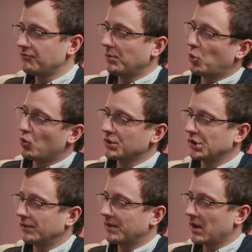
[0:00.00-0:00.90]
reports
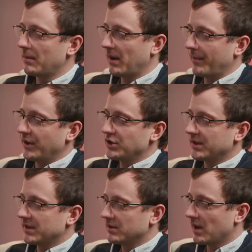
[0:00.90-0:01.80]
of the Blackmagic
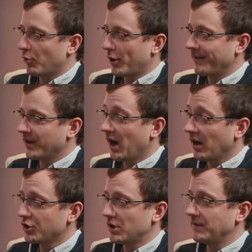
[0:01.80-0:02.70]
6K Pro having
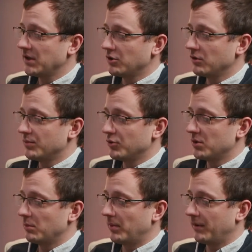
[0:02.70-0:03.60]
colour shift issues,
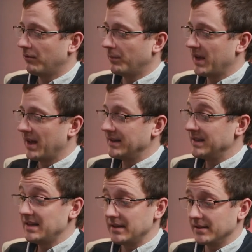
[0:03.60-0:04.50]
presumably from the
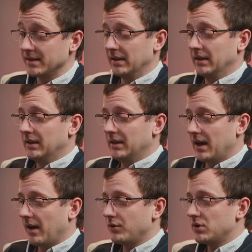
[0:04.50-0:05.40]
NDs.
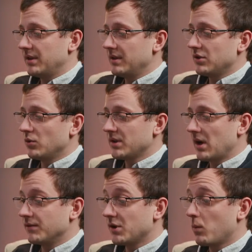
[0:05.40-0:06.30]
Have you seen this
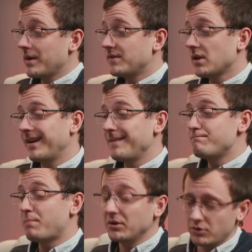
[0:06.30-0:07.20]
yourself? So we've done a
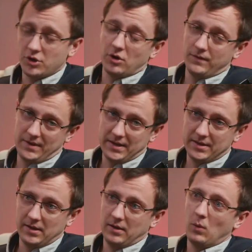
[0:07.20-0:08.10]
bunch of
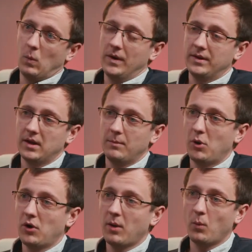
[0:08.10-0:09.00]
testing with the
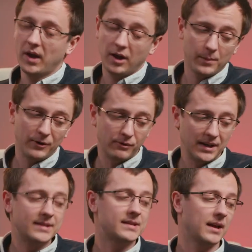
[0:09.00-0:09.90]
Pocket. We're going to be
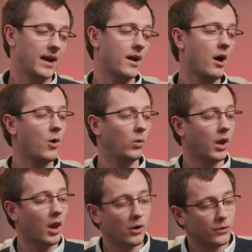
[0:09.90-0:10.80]
releasing a whole
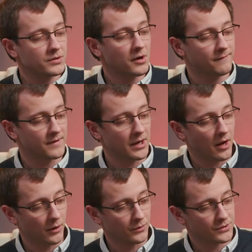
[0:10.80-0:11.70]
load of
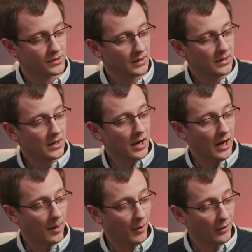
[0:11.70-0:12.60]
videos
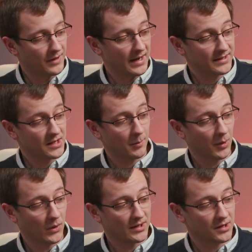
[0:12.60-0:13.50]
over the next coming
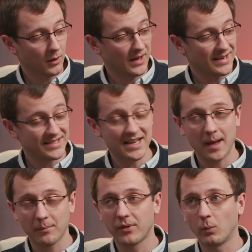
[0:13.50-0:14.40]
weeks, going in
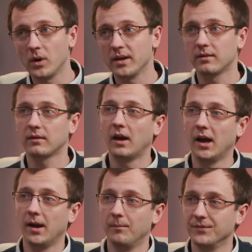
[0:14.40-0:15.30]
depth with
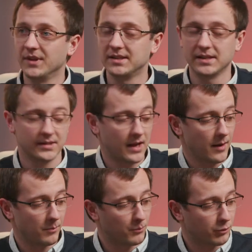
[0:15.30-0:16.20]
the
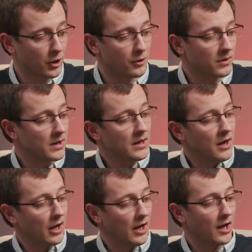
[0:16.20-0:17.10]
6K Pro,
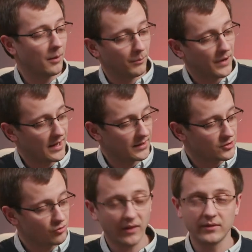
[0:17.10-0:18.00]
its
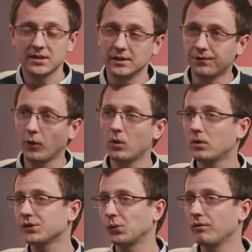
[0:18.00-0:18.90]
strengths, its
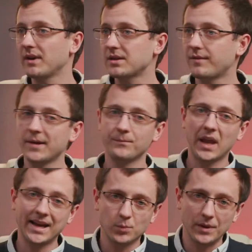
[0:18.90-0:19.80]
flaws, all the rest of it.
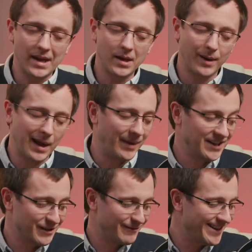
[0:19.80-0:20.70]
As with any
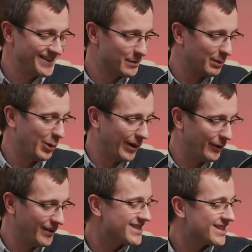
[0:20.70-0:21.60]
Blackmagic release, to be quite
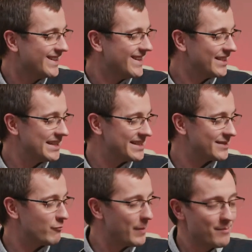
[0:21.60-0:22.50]
honest,
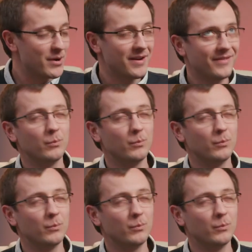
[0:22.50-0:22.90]
remember,